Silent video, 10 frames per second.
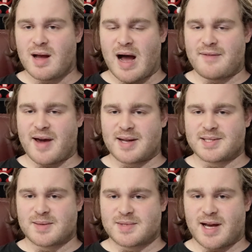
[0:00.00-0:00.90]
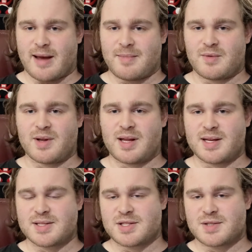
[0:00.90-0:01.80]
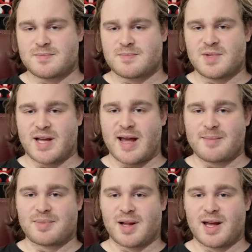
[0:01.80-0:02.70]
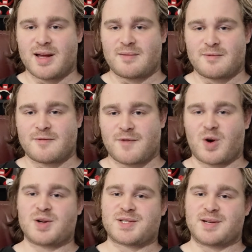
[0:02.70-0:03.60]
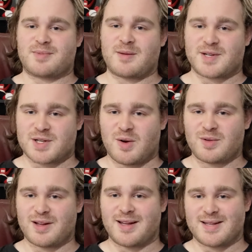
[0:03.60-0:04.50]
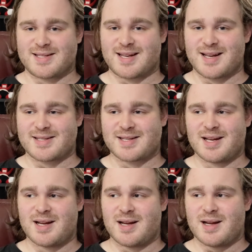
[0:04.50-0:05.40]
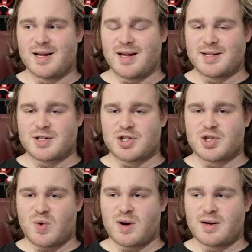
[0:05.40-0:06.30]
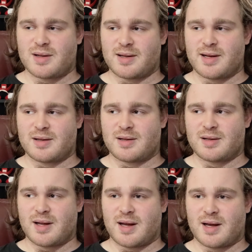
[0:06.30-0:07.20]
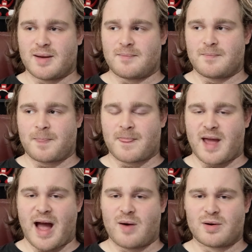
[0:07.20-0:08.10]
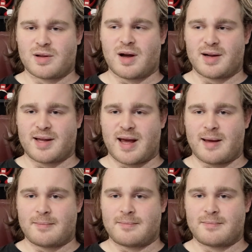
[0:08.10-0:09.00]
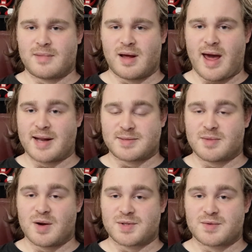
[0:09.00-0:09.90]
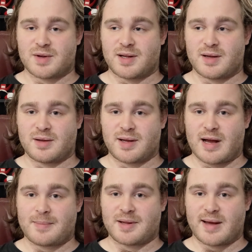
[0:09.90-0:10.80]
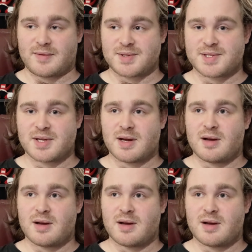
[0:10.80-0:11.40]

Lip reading: I've had in some time. It really is gameplay first and pretty much only in this case. It's a short little hour-long game at its most, really. Only a couple levels.